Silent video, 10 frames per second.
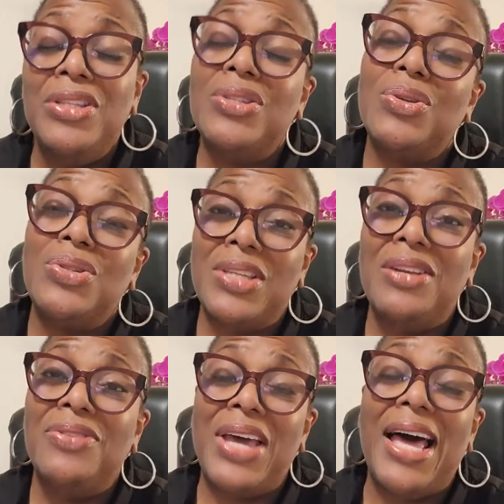So,
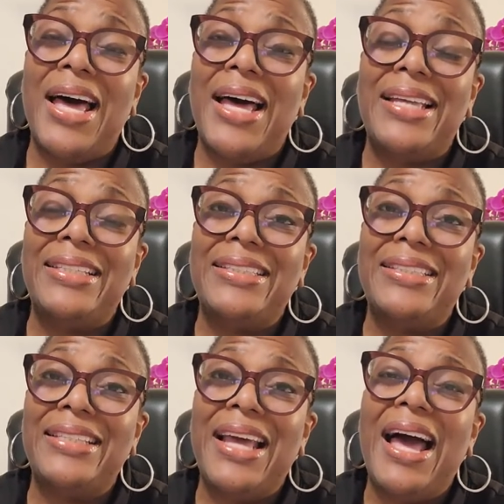Son of God,
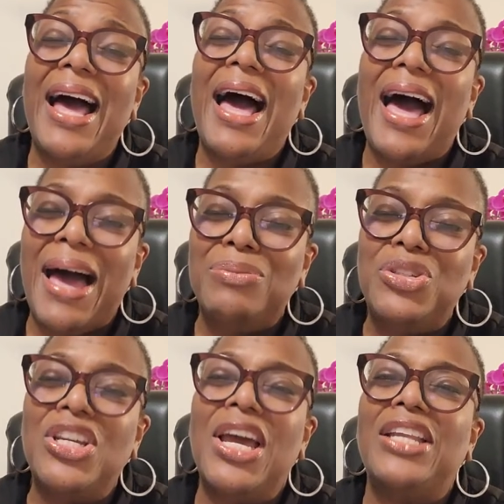
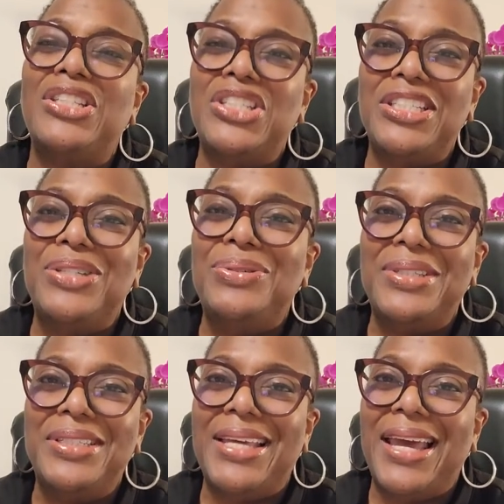I'm challenging you
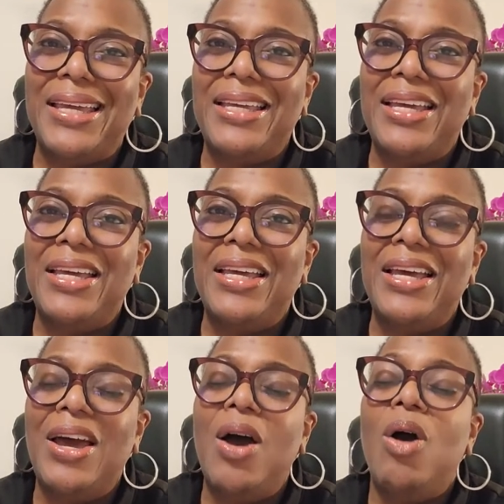today.
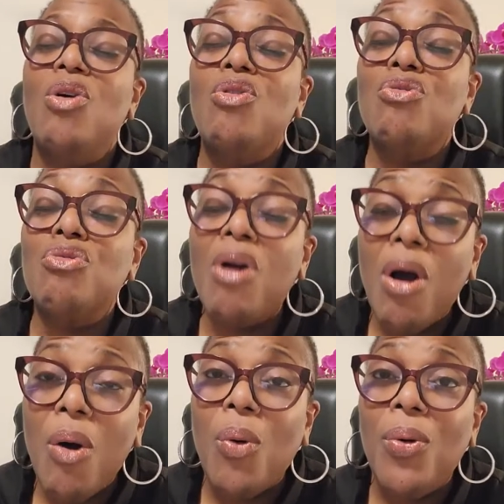
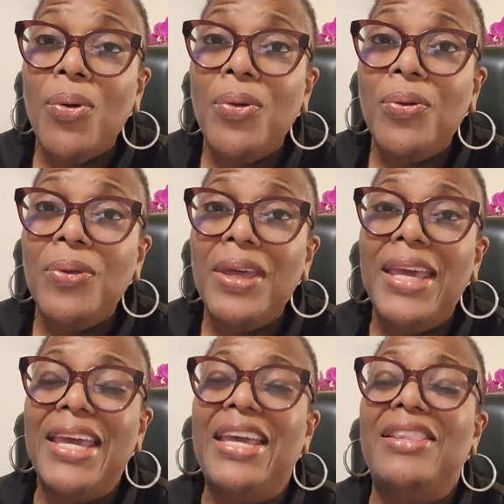Grow
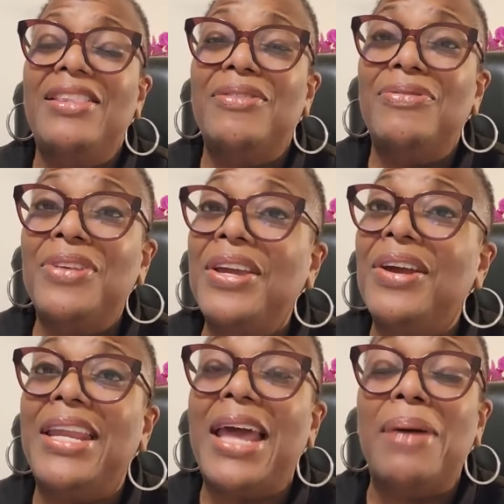in the
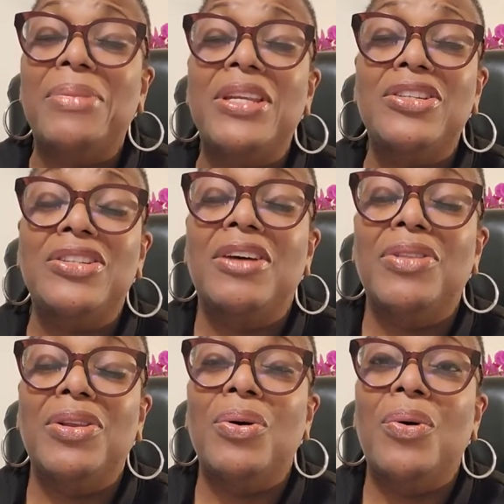fear and admonition
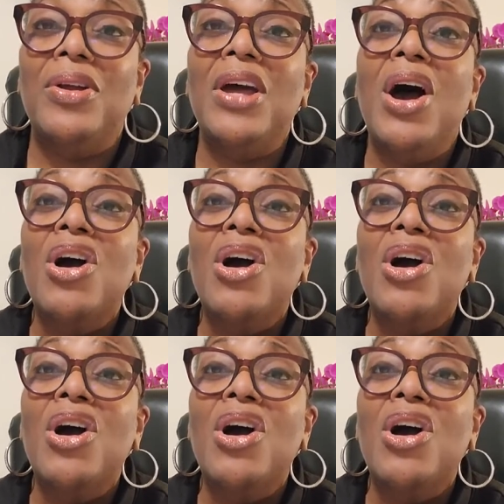of the Lord.